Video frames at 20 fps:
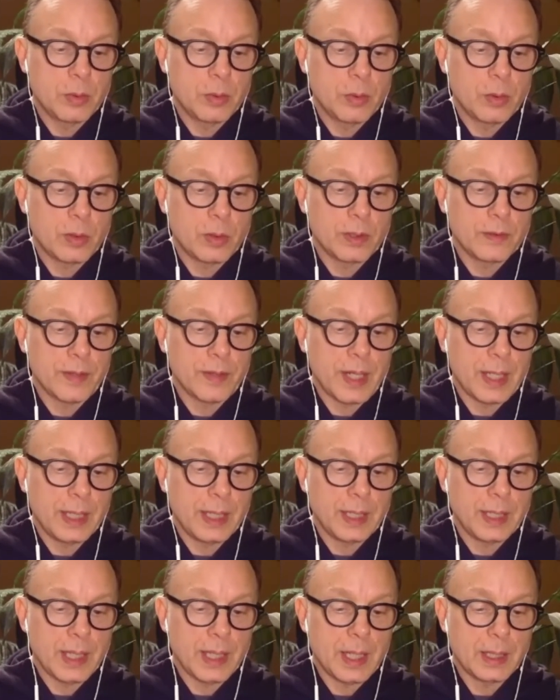born of eye
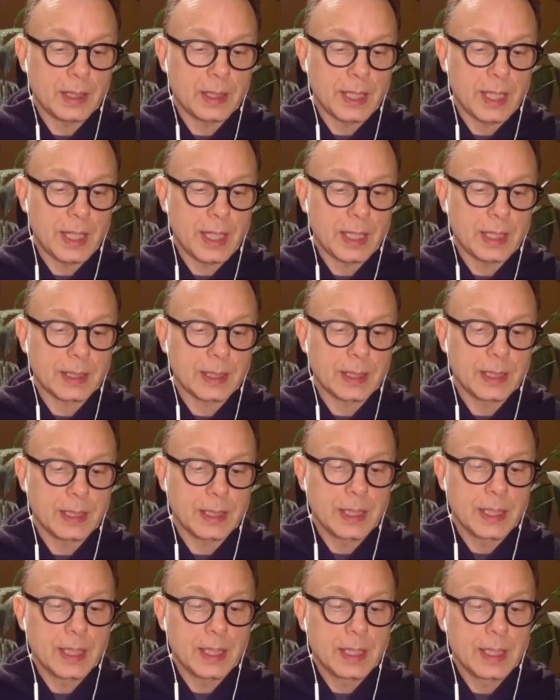contact
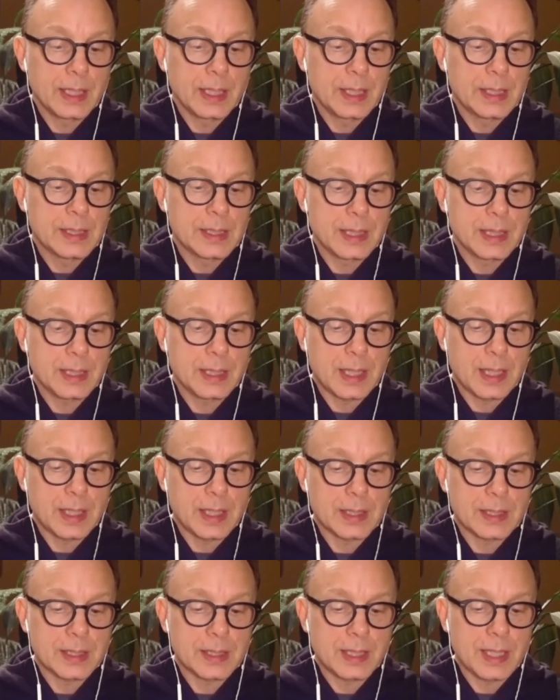is
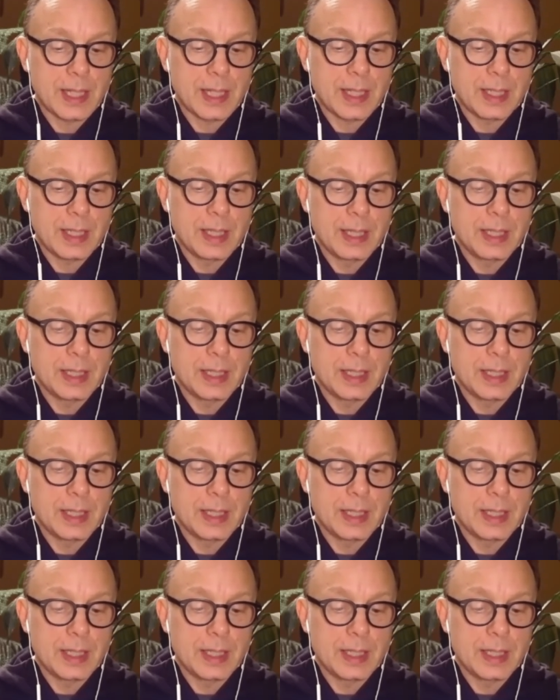inconstant,